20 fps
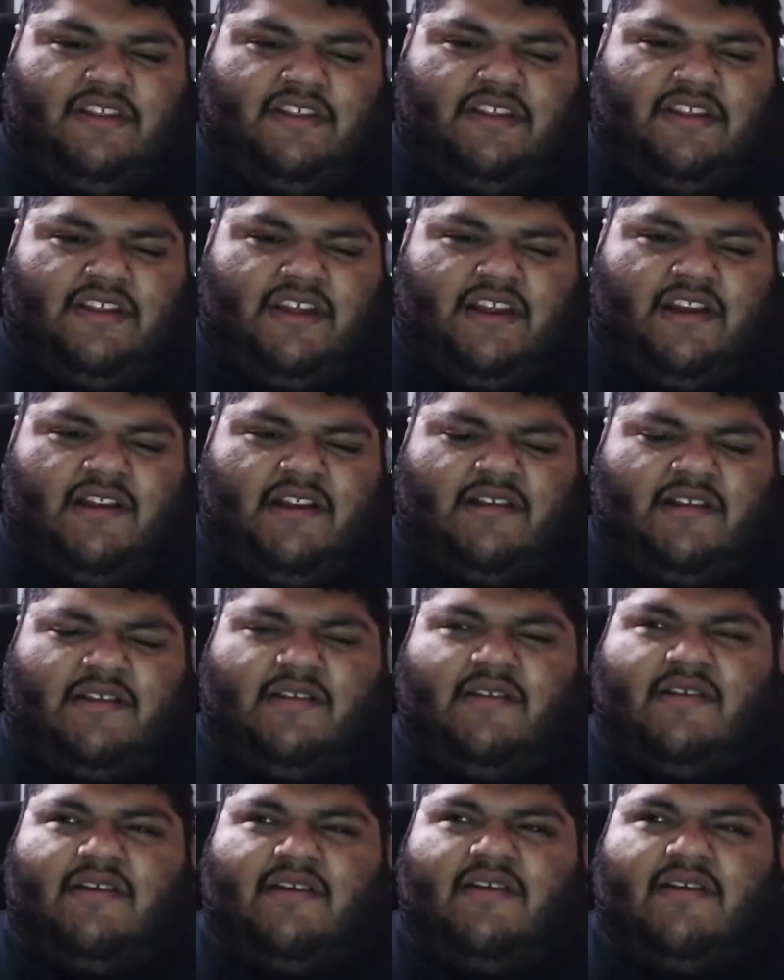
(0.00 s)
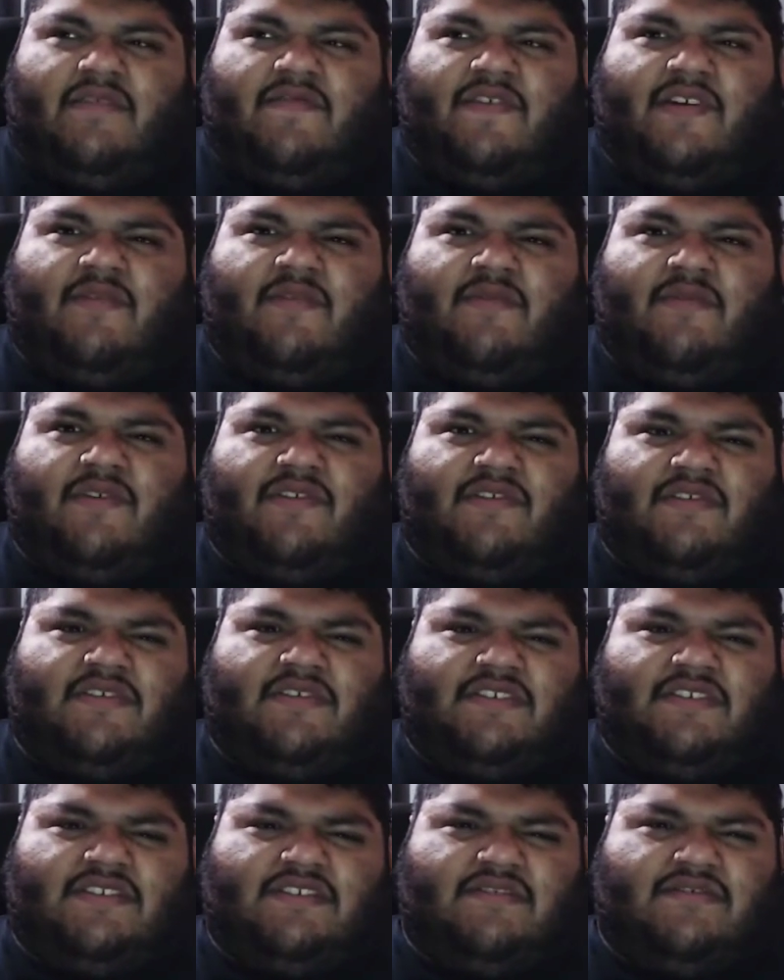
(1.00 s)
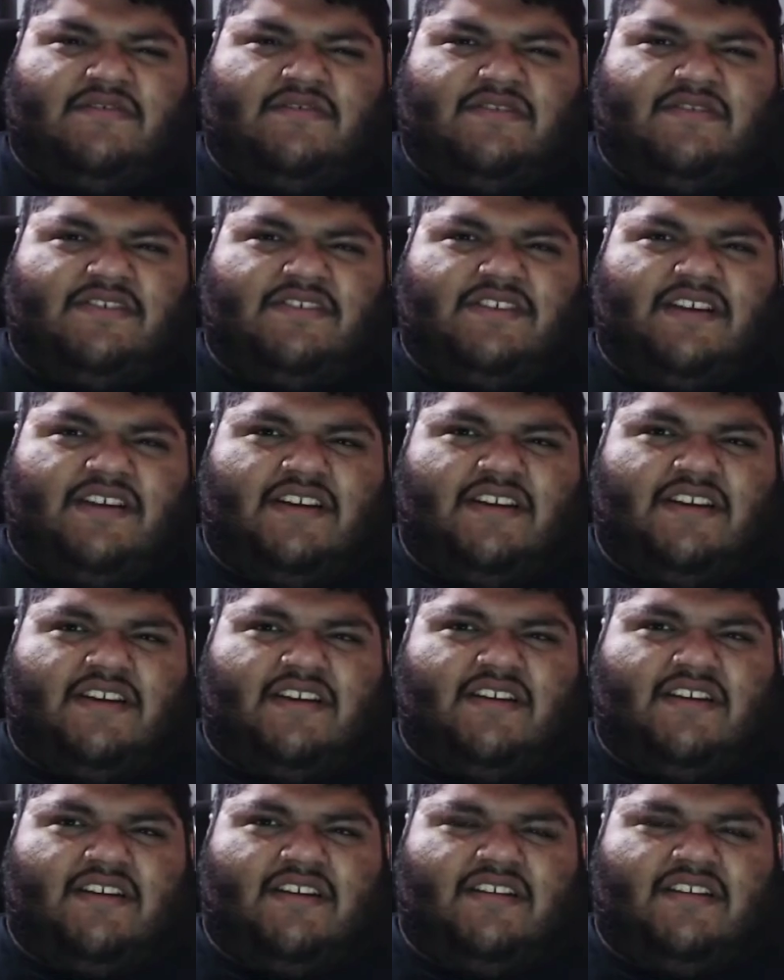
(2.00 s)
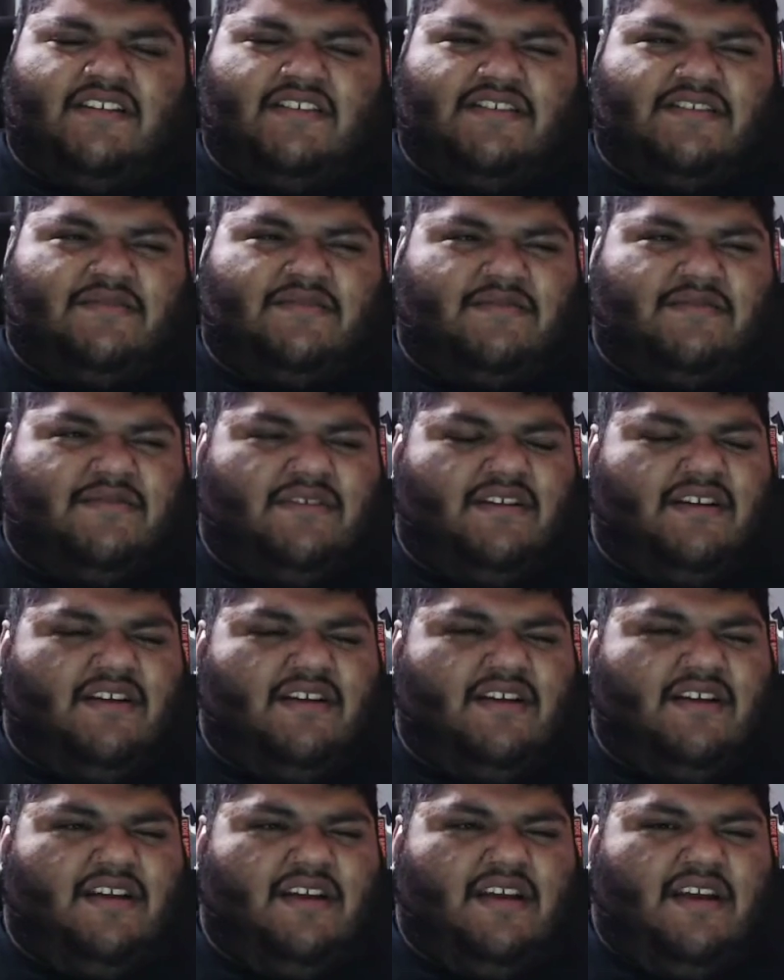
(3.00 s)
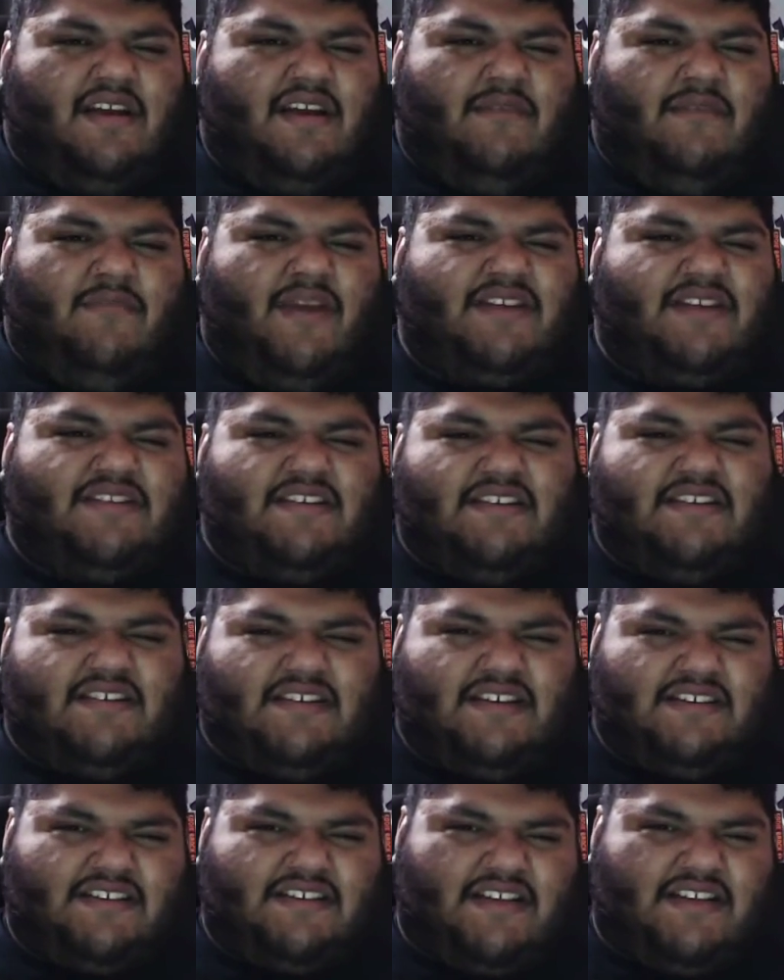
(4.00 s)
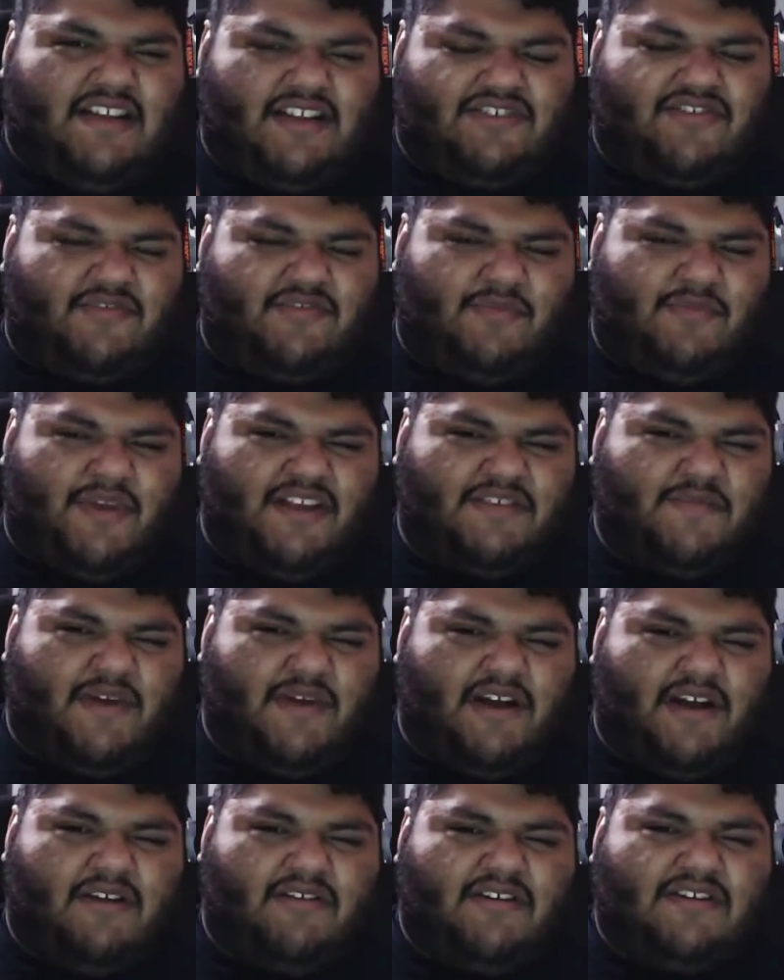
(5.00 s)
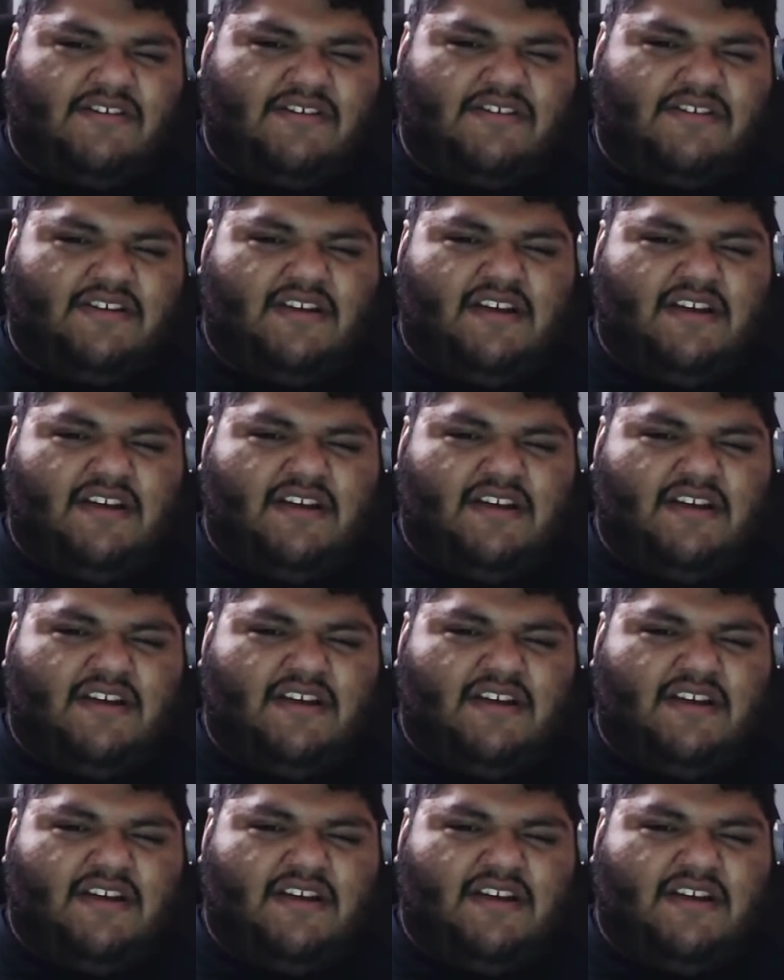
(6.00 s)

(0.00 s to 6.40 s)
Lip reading: Yeah, I forget what it's called. Stinging. Basically, his electric-based powers.